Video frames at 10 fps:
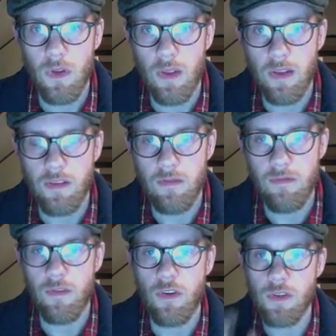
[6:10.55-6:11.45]
That's the
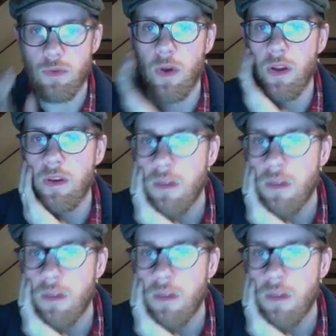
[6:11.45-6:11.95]
first one.